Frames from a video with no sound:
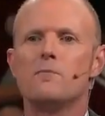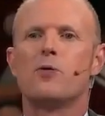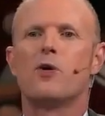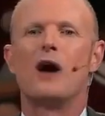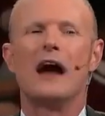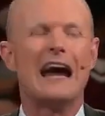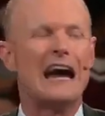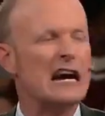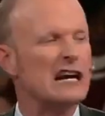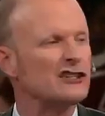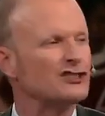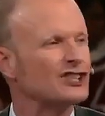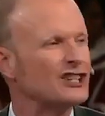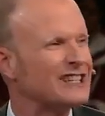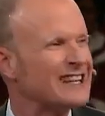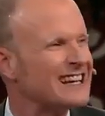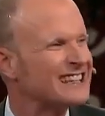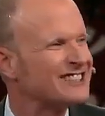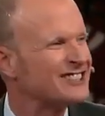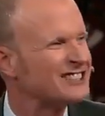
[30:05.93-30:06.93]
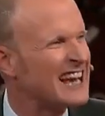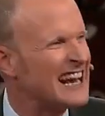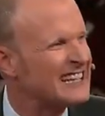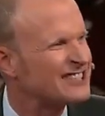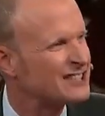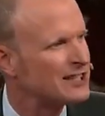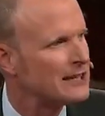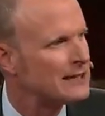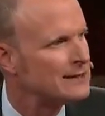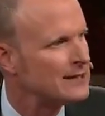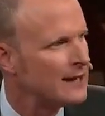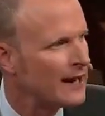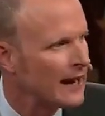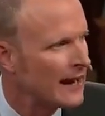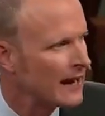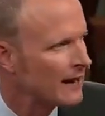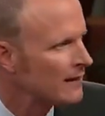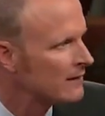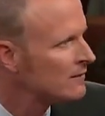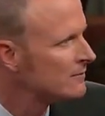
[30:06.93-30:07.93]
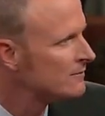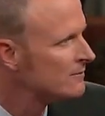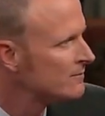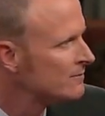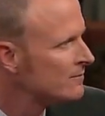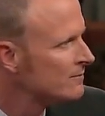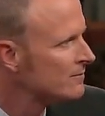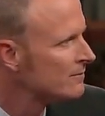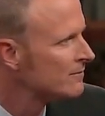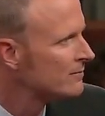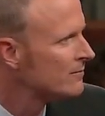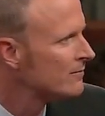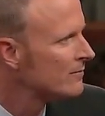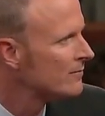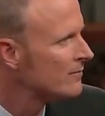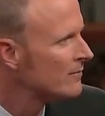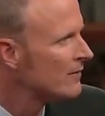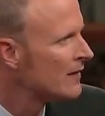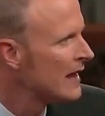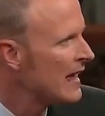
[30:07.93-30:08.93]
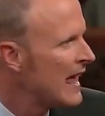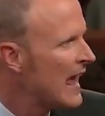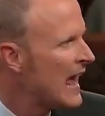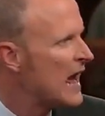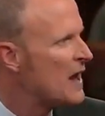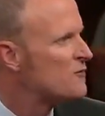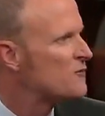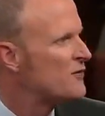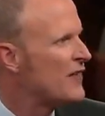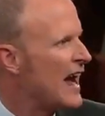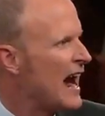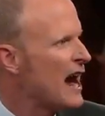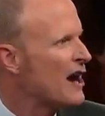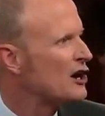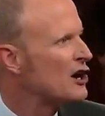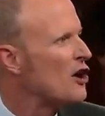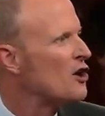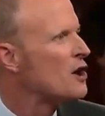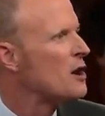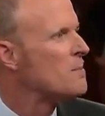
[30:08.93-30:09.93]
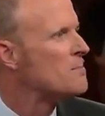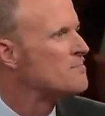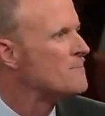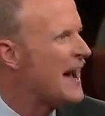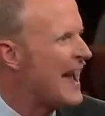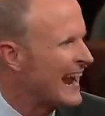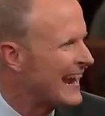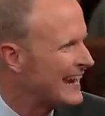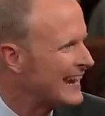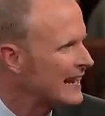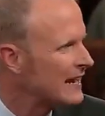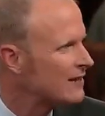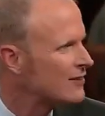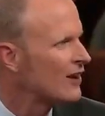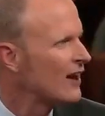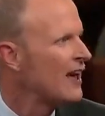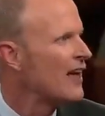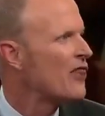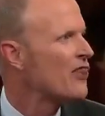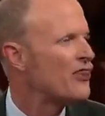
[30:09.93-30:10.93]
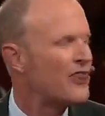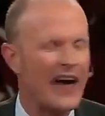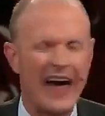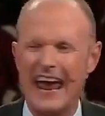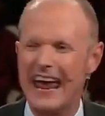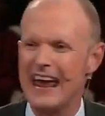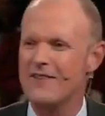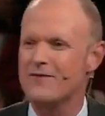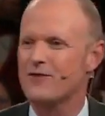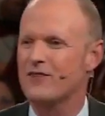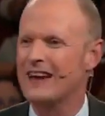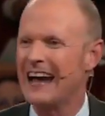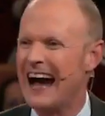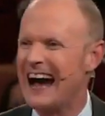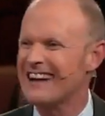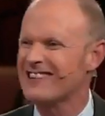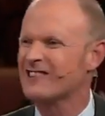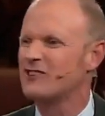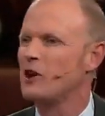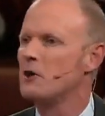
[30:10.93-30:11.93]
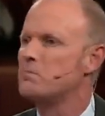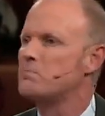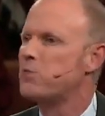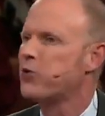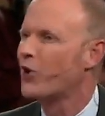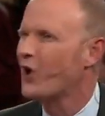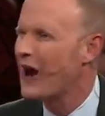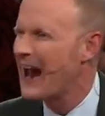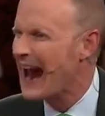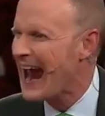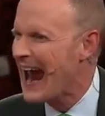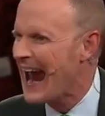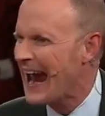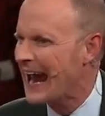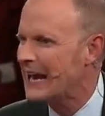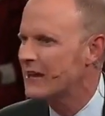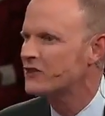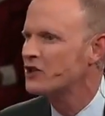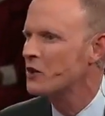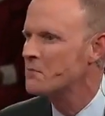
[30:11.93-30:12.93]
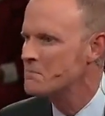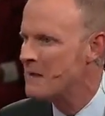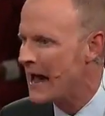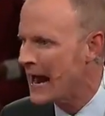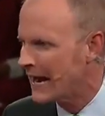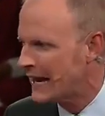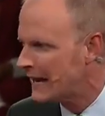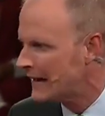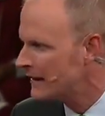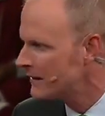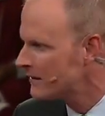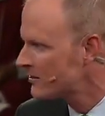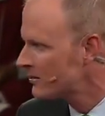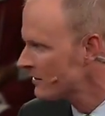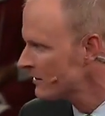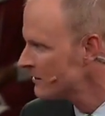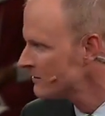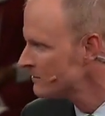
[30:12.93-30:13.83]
prayer's a necessity. If they're going to make it, they've got to pray to make it.